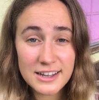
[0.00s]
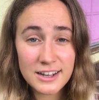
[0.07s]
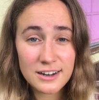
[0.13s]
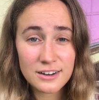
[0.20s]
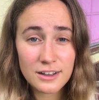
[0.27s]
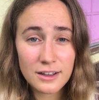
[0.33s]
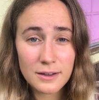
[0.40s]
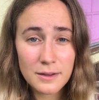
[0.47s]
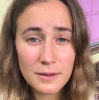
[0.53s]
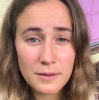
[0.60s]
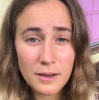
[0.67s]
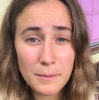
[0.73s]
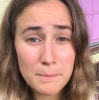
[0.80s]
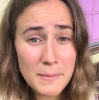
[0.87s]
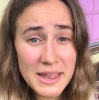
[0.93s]
in
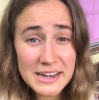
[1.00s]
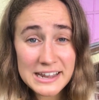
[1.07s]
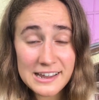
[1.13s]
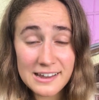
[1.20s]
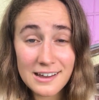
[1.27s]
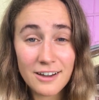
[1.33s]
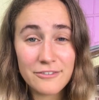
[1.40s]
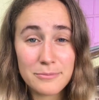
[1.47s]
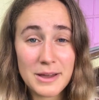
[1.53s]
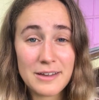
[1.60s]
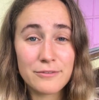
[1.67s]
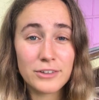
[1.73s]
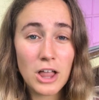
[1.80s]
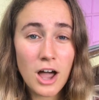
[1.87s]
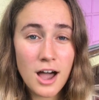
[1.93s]
many of
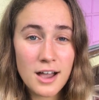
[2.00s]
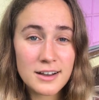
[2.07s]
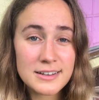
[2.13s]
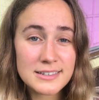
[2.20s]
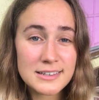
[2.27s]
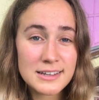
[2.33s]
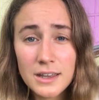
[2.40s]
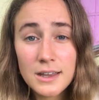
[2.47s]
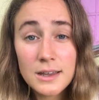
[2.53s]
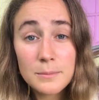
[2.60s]
my vlogs,